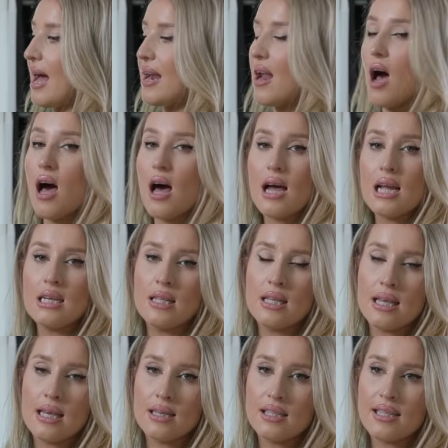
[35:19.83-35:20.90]
and hide
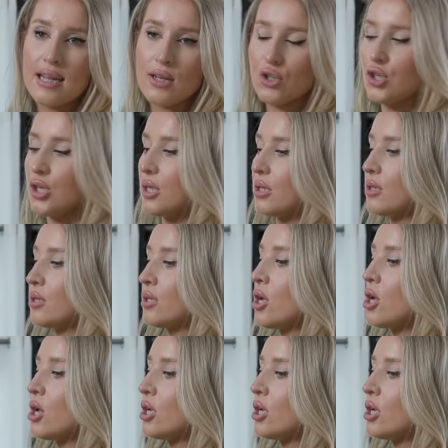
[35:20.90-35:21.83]
the extensions.